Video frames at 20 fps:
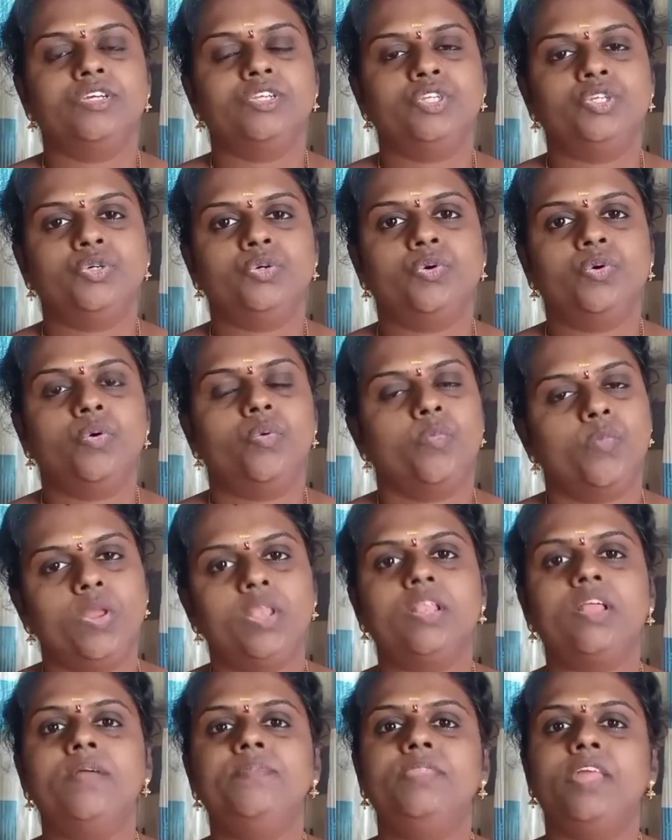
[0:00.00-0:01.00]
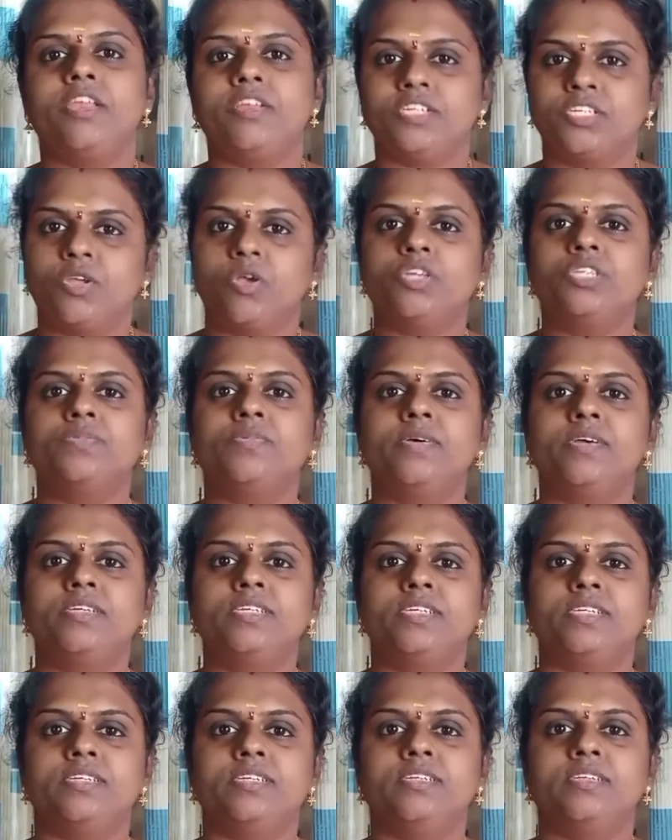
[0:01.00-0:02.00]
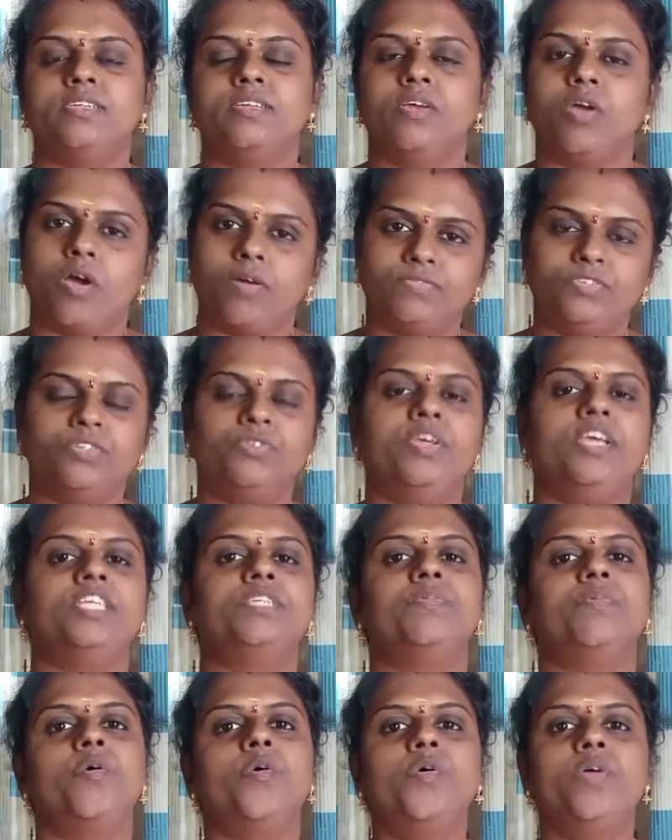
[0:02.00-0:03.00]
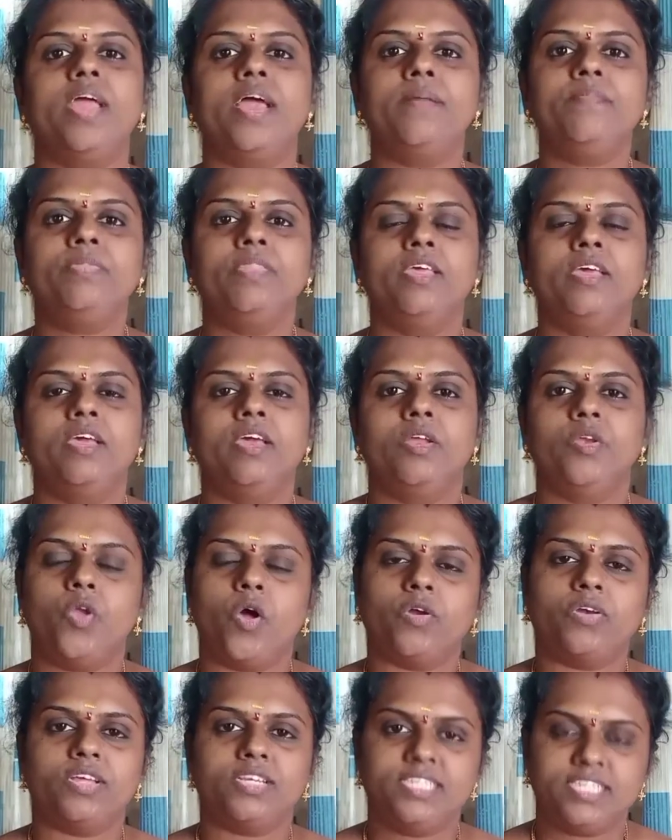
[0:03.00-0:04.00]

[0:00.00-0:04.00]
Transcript: to welcome the resource person of today's program, Dr.